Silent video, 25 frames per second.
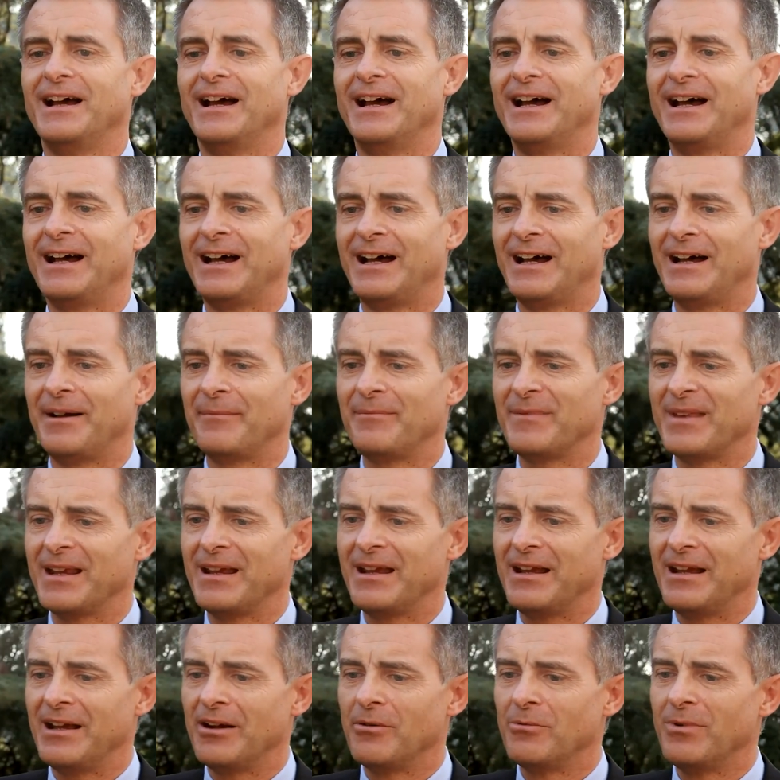Um,
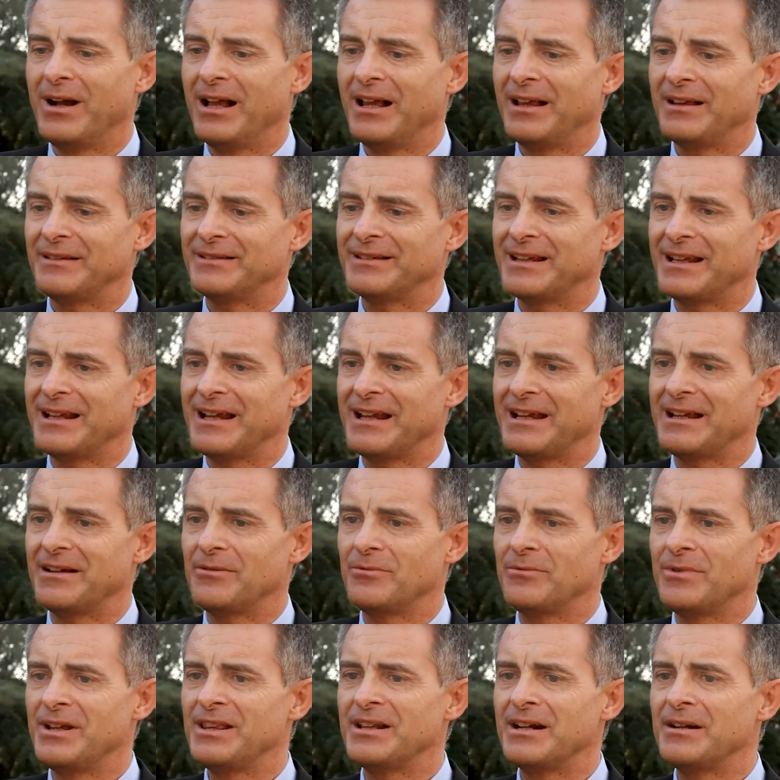well,
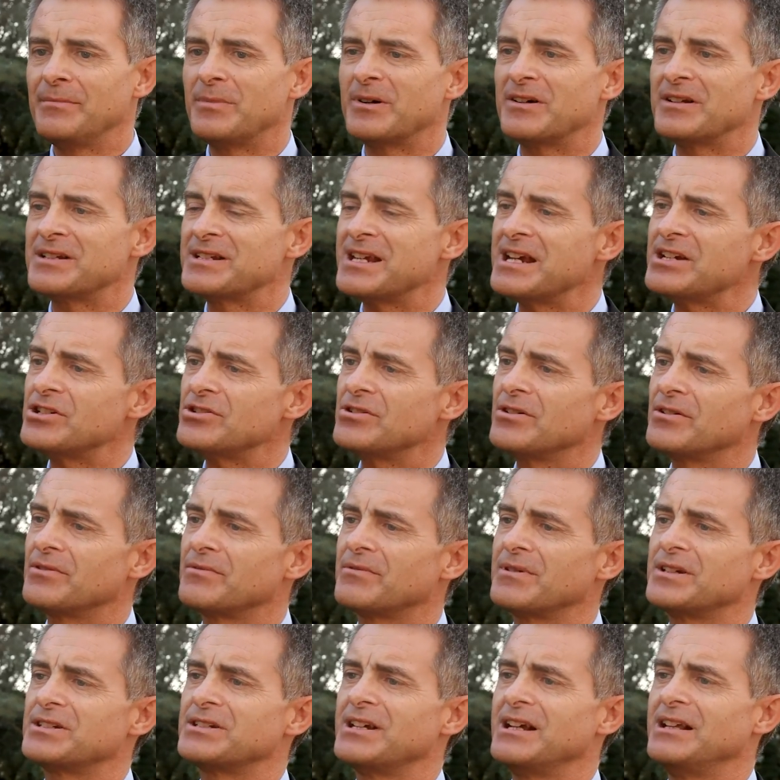with the liberalization of the
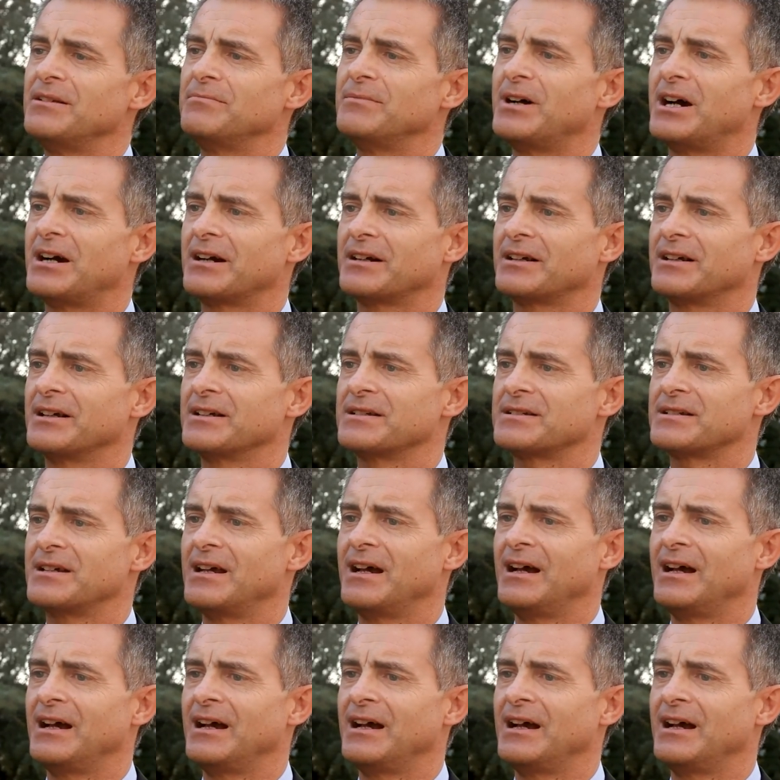retail markets,